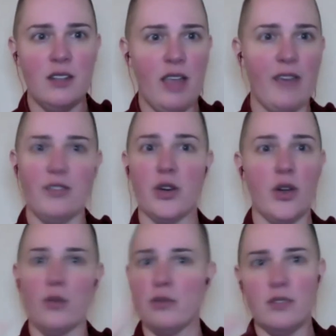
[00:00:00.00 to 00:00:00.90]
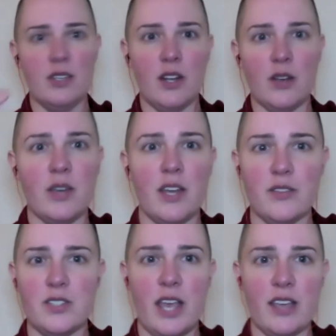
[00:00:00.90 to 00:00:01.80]
have their own, you know, kind
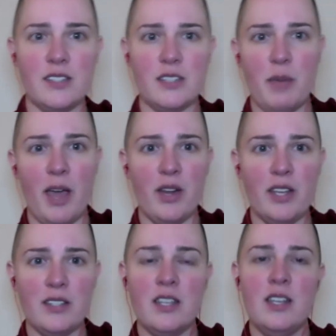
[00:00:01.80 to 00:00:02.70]
of texts about it.